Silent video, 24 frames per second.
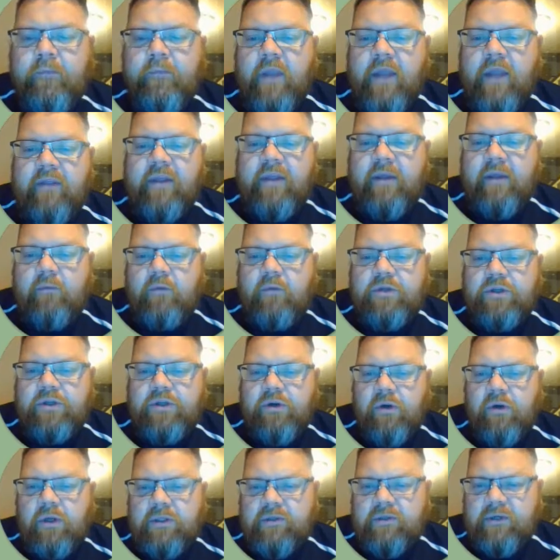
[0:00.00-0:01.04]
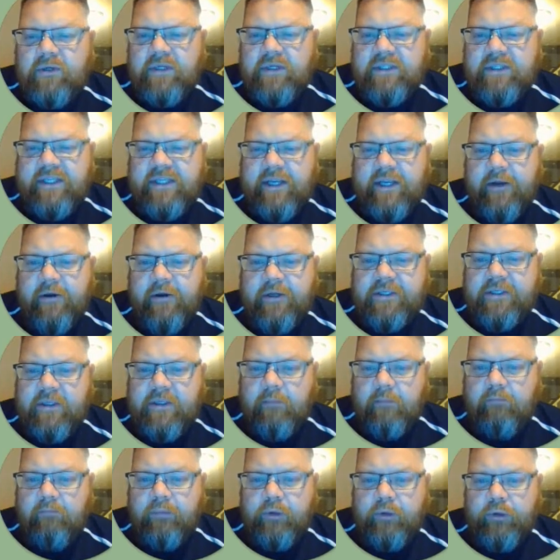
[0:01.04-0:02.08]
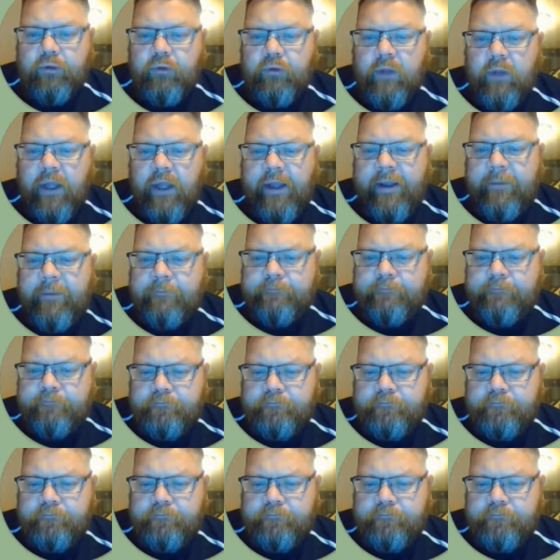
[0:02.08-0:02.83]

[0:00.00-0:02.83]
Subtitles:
And then what you're also going to see here is a blue line,